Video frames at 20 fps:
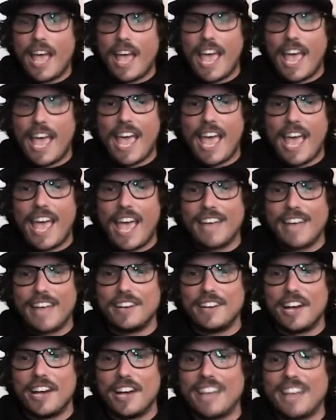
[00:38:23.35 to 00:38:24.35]
And
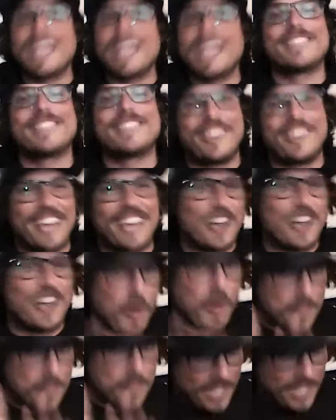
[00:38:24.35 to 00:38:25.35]
yes, Eric, I
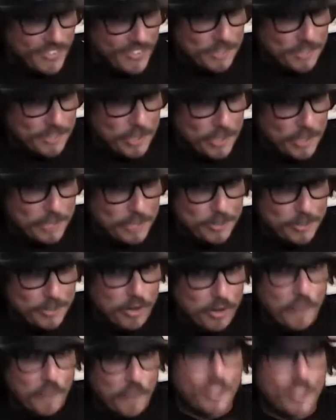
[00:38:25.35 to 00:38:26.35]
know, even Special Olympics
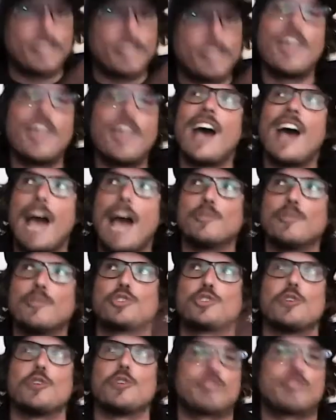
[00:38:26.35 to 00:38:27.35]
trophies, I will
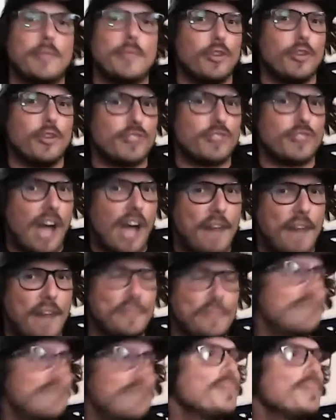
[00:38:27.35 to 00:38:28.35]
show some of those off.
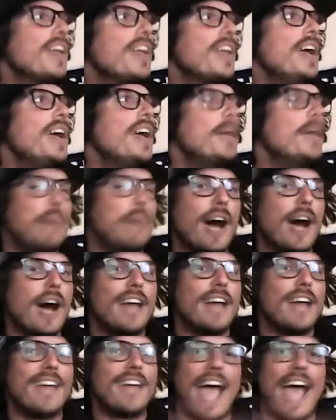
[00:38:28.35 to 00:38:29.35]

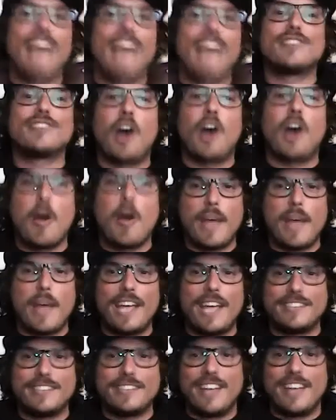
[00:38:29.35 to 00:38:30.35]
But as
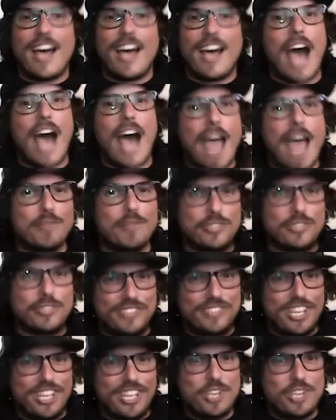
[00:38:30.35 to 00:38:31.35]
always, I will
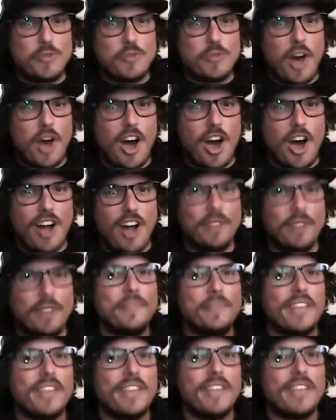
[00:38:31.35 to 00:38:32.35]
see you all
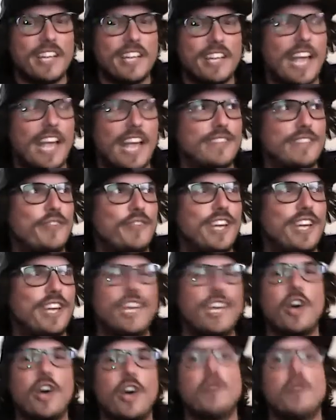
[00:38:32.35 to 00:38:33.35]
in the next
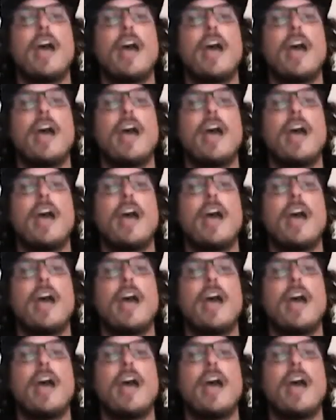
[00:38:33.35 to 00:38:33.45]
video.